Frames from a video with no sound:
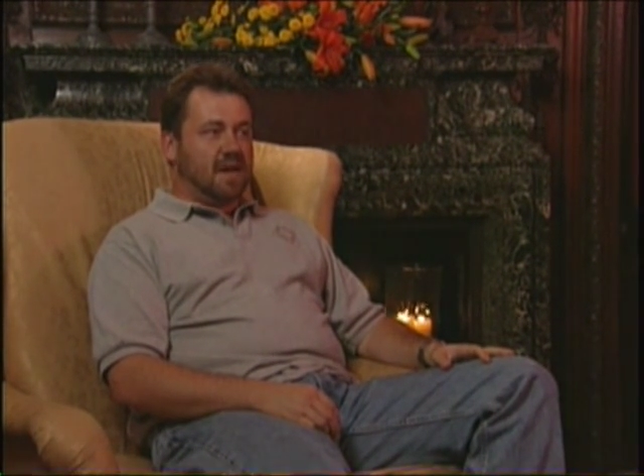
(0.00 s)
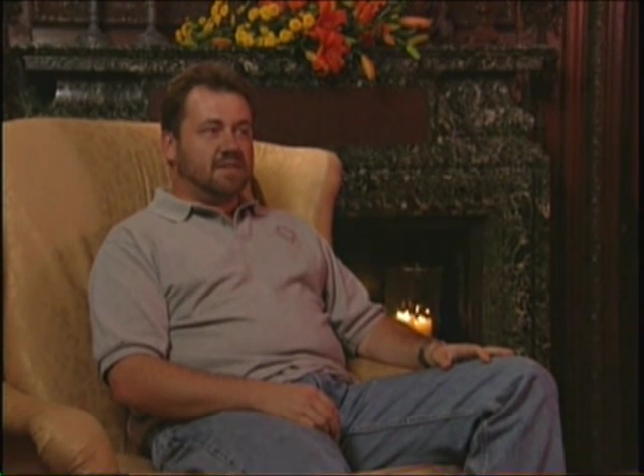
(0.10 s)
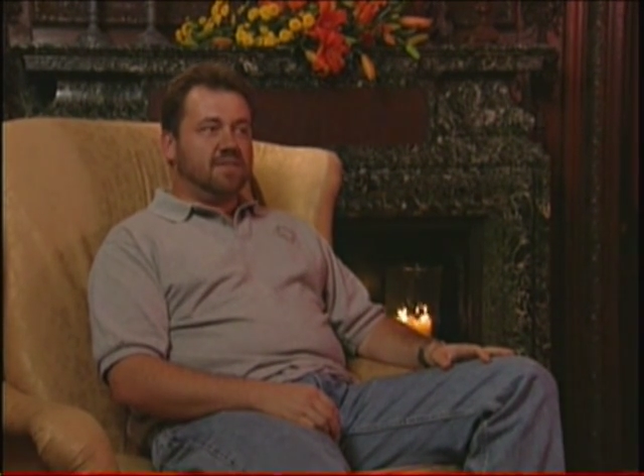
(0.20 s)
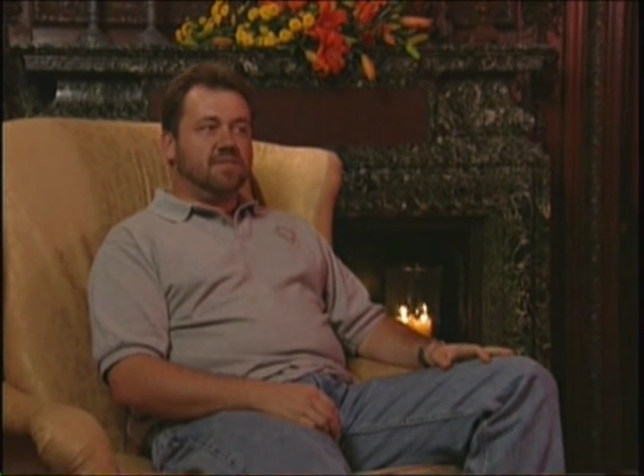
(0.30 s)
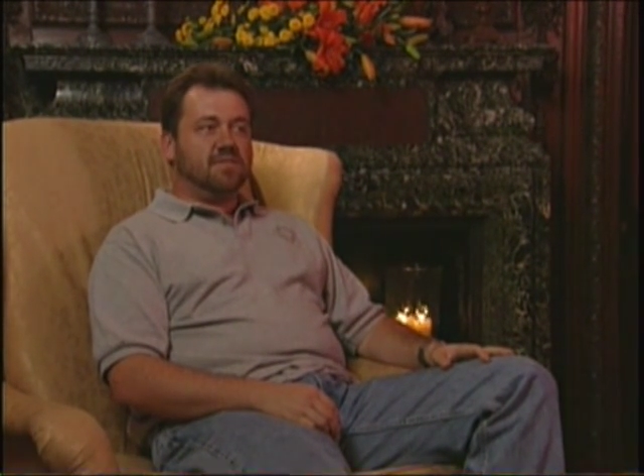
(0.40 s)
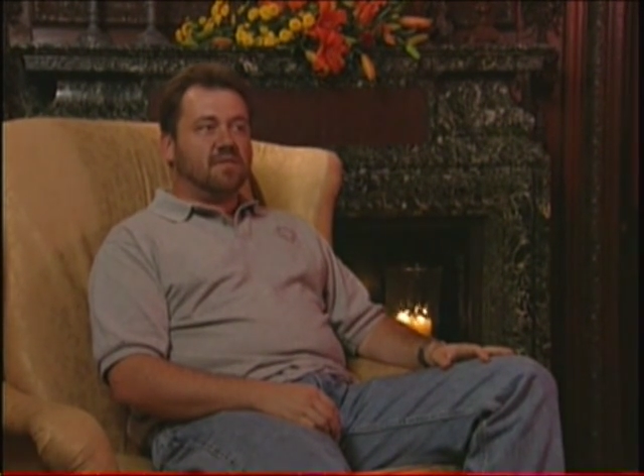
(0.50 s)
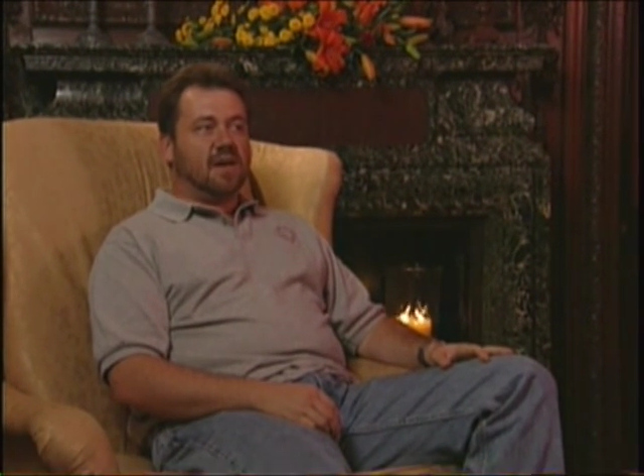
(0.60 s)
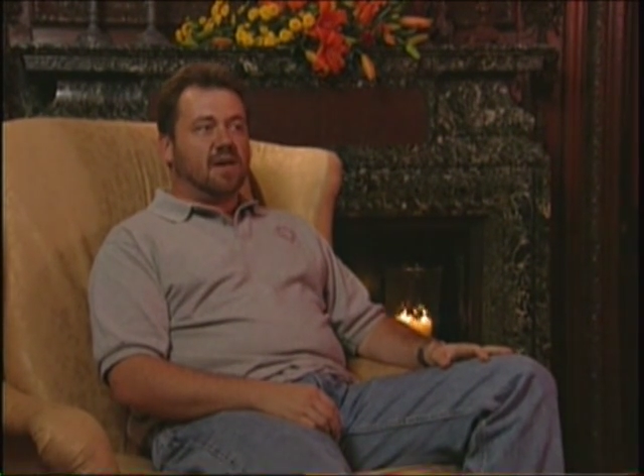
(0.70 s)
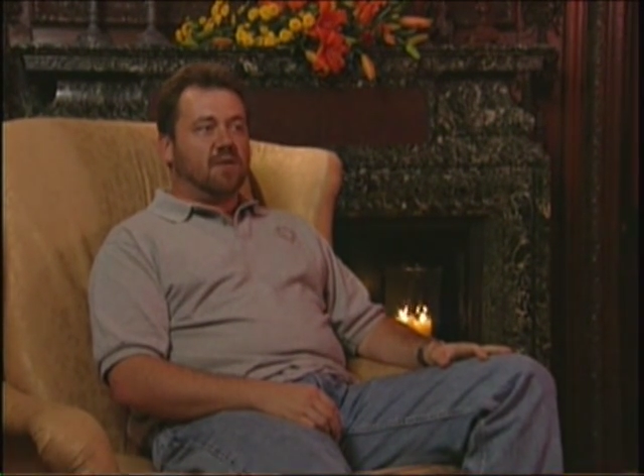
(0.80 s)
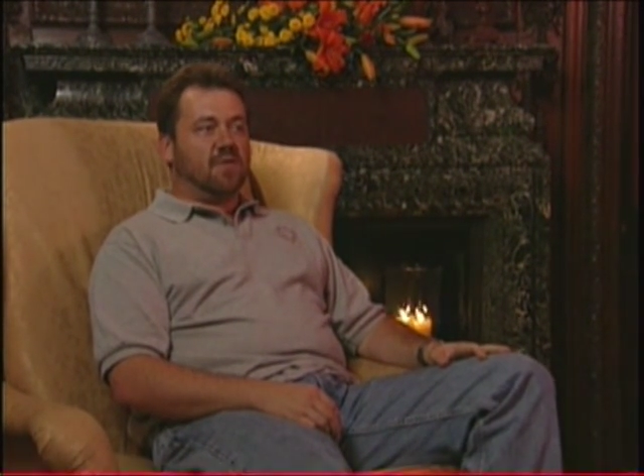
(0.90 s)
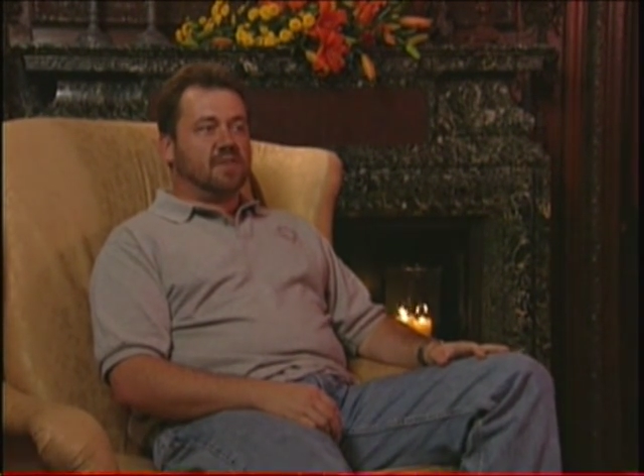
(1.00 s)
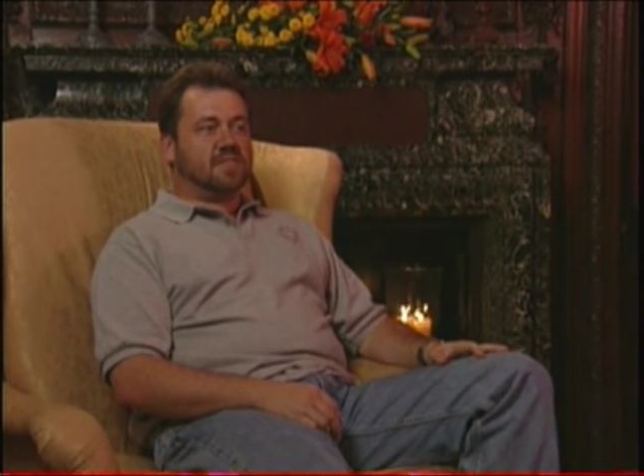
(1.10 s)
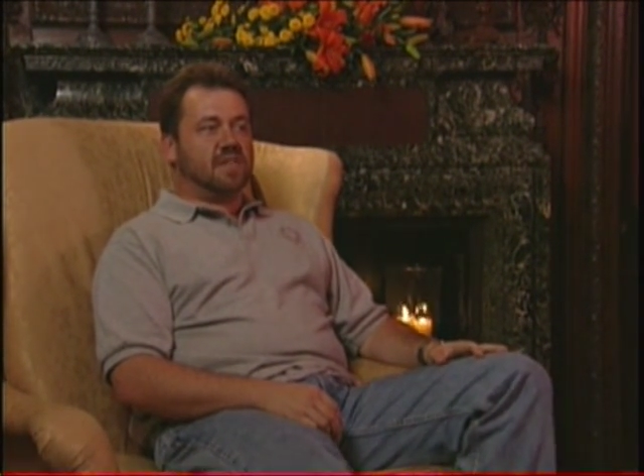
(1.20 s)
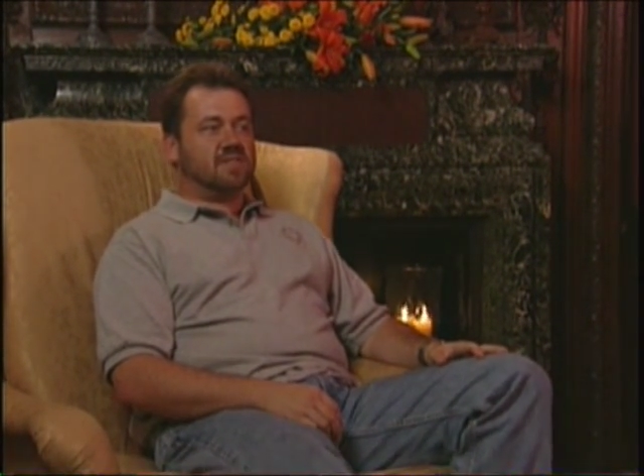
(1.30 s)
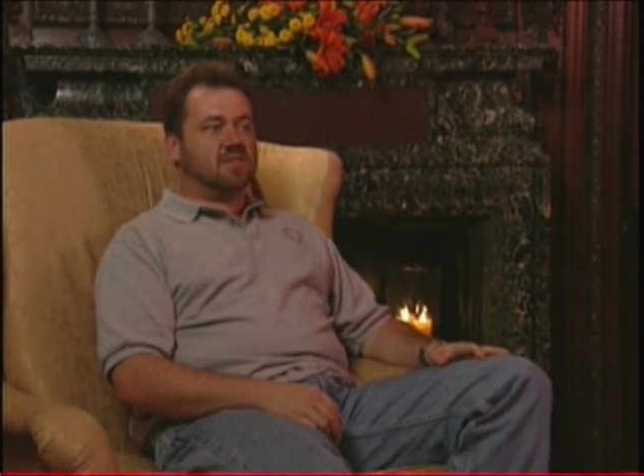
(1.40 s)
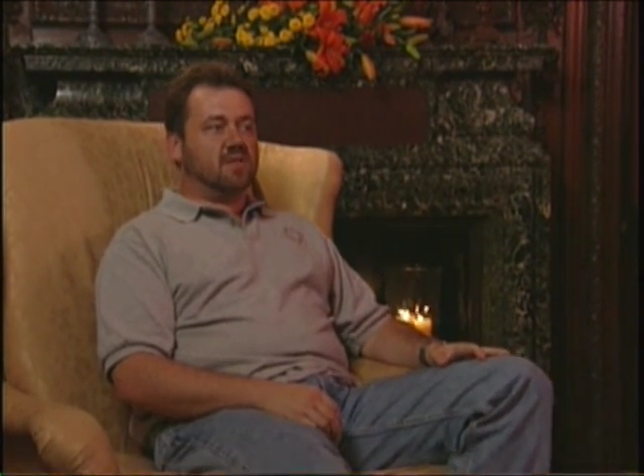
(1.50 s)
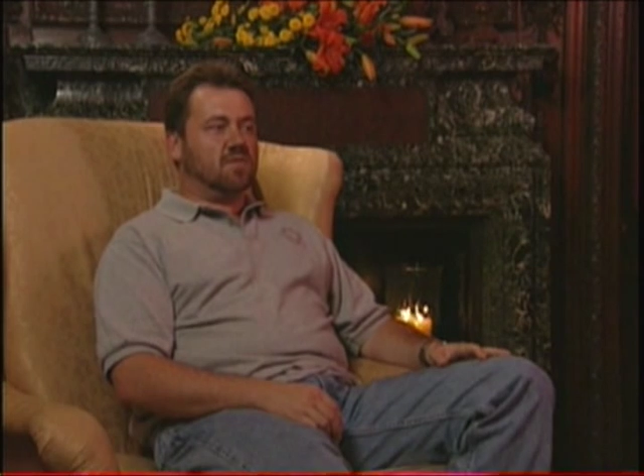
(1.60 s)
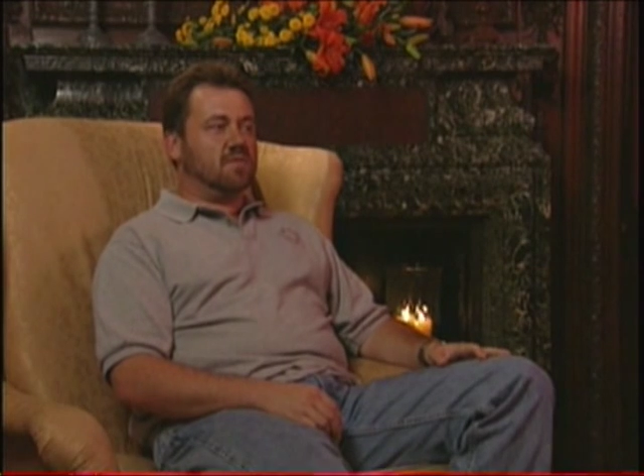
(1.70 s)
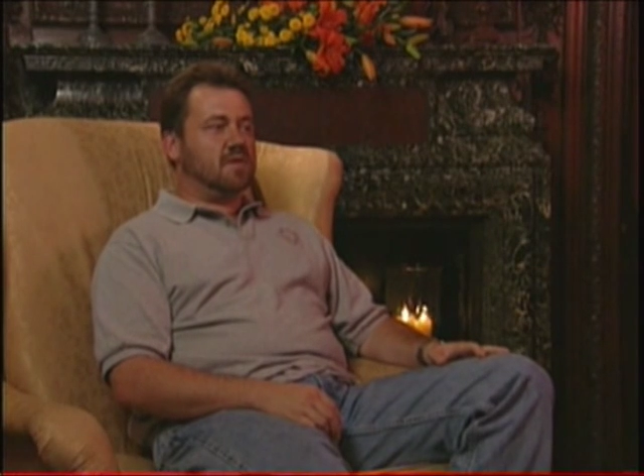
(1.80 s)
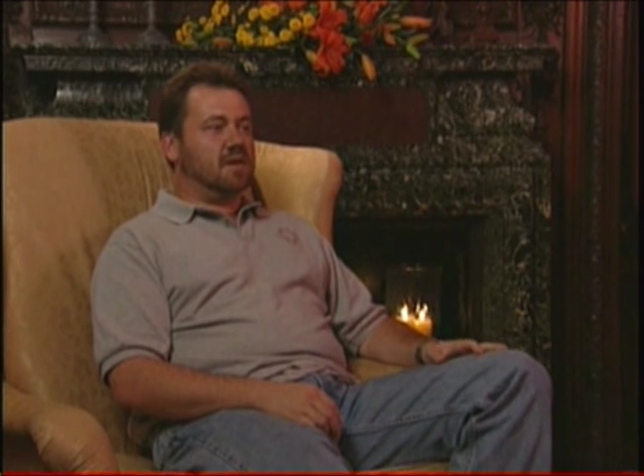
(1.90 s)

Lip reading: I do. I want to say so.